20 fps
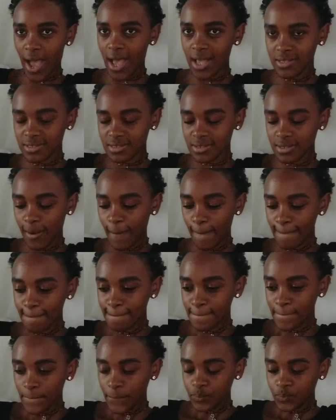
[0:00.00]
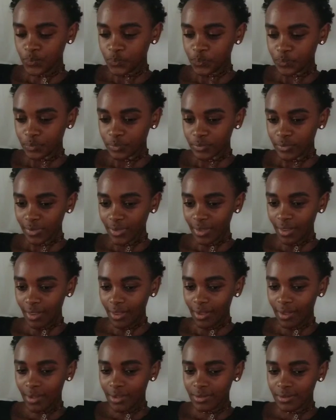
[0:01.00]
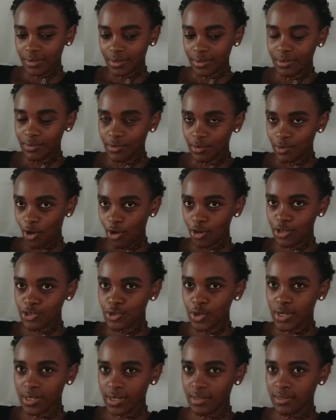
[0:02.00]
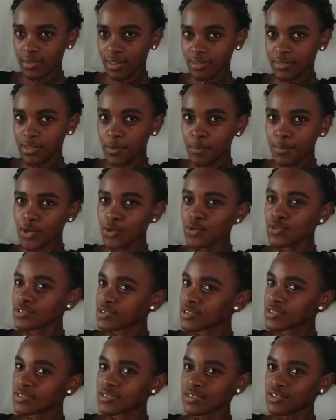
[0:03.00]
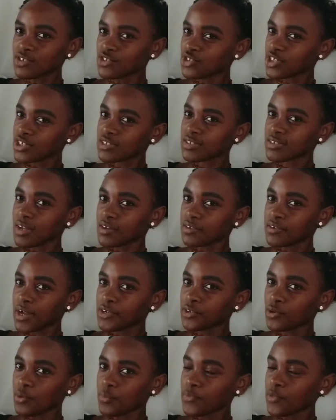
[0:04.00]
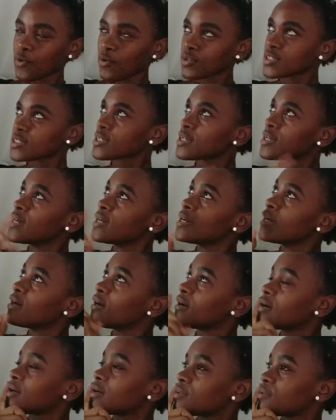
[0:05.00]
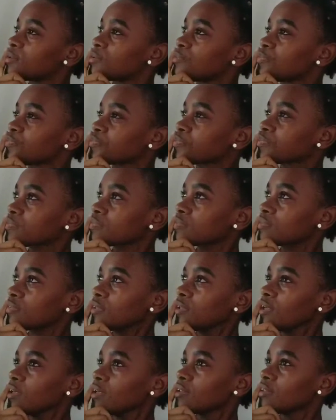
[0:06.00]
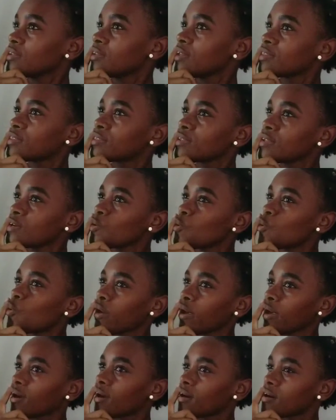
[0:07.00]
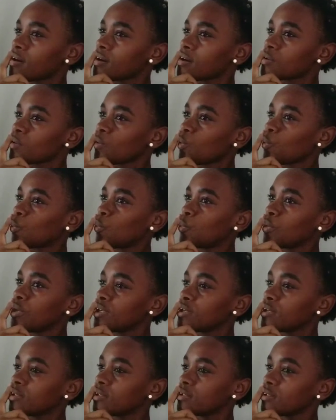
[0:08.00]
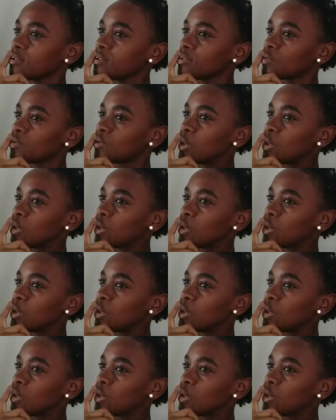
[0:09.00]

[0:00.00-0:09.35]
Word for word: ask. And also another thing, because this is just a random thought, um, the thing where we,